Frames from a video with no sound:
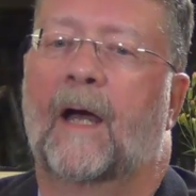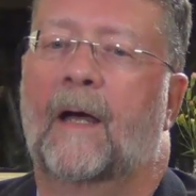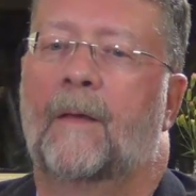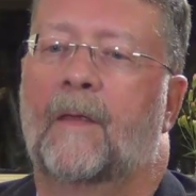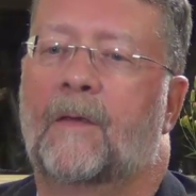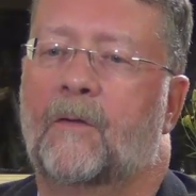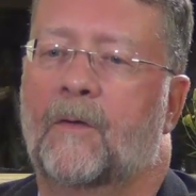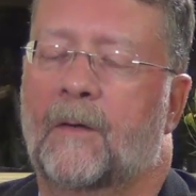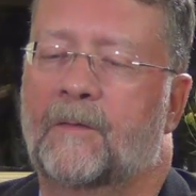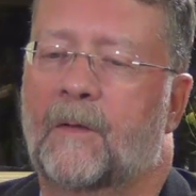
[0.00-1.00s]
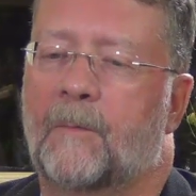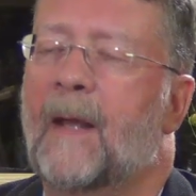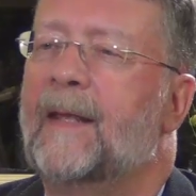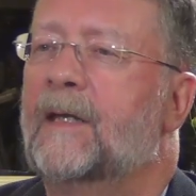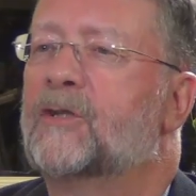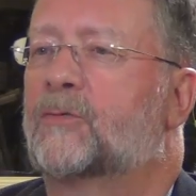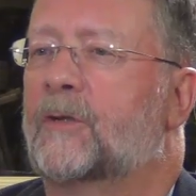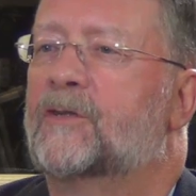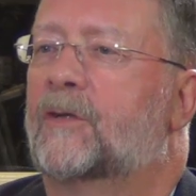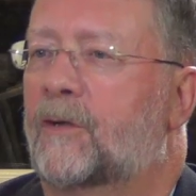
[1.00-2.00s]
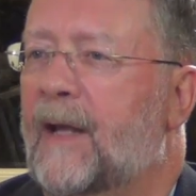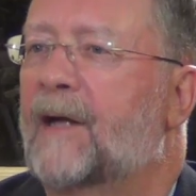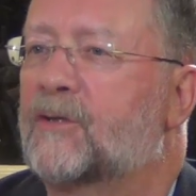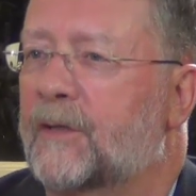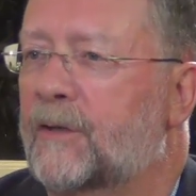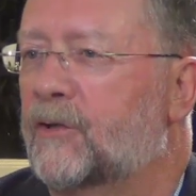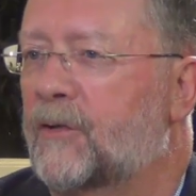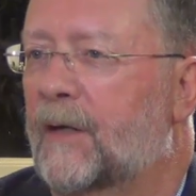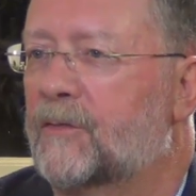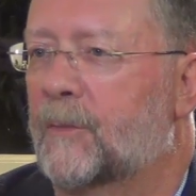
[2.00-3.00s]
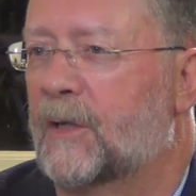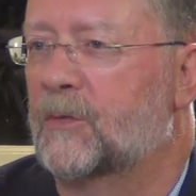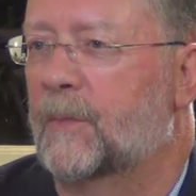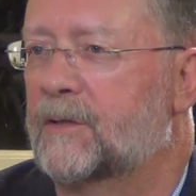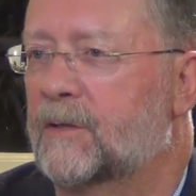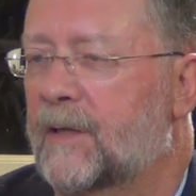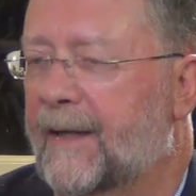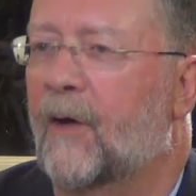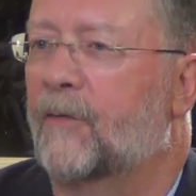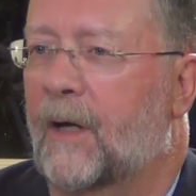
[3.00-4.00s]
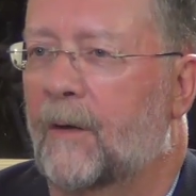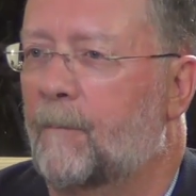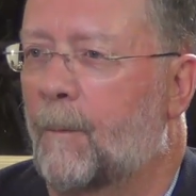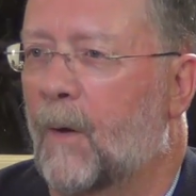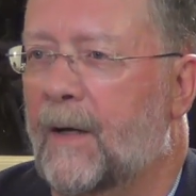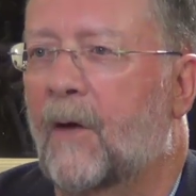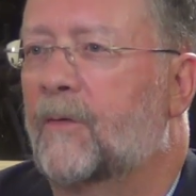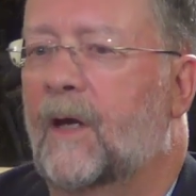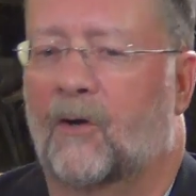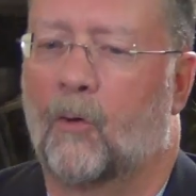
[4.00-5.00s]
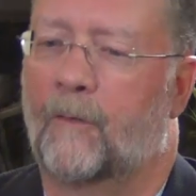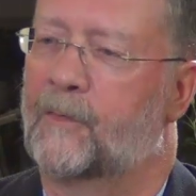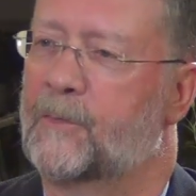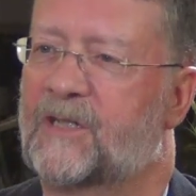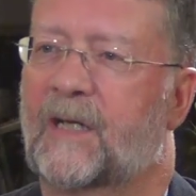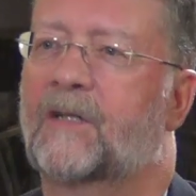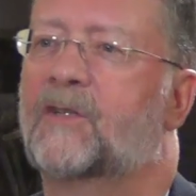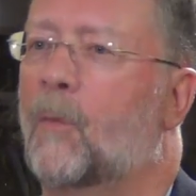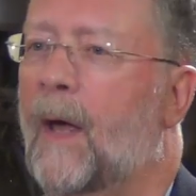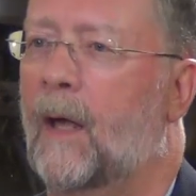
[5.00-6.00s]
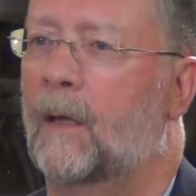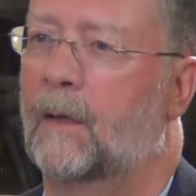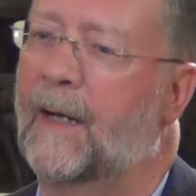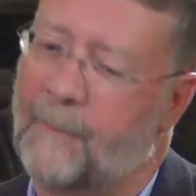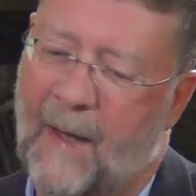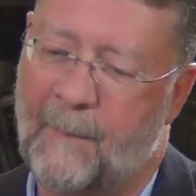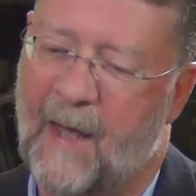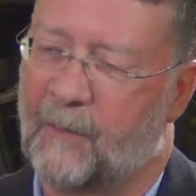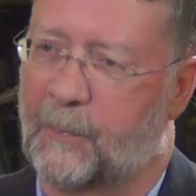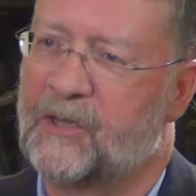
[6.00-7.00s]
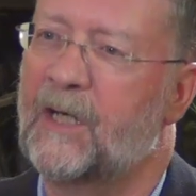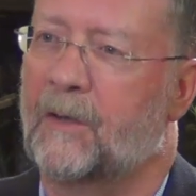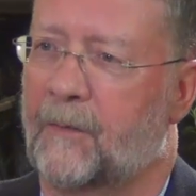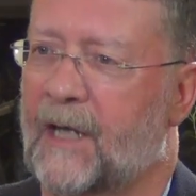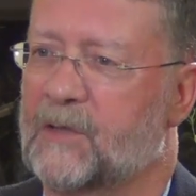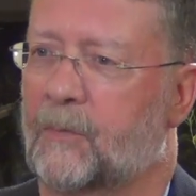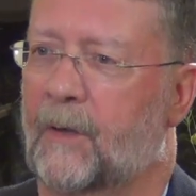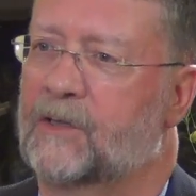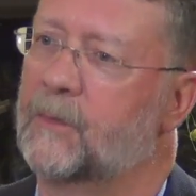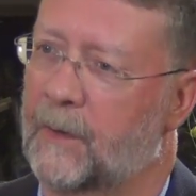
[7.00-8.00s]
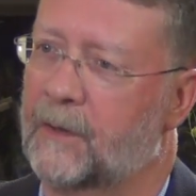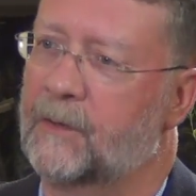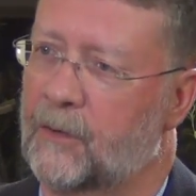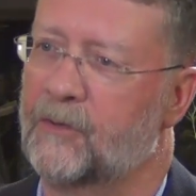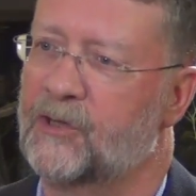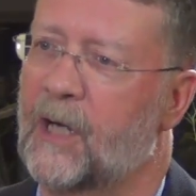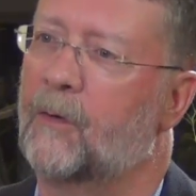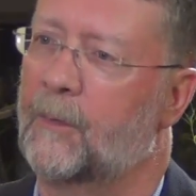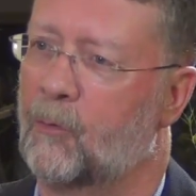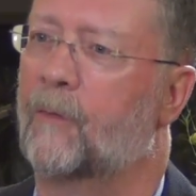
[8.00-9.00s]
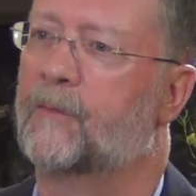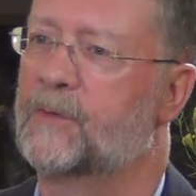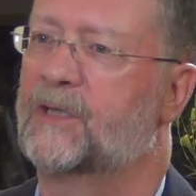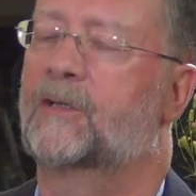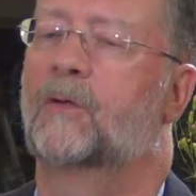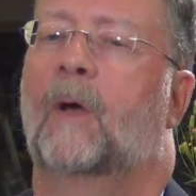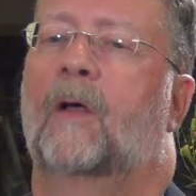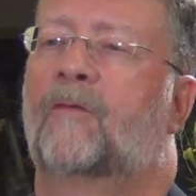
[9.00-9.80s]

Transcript: Uh, there are many industries that are naturally in the transformation business, like healthcare, right? Yeah. Healthcare, going from yeah. sick to well. I, yeah. may, I, may have a particular aspiration, but you know, in general, I'm the, going from sick to well.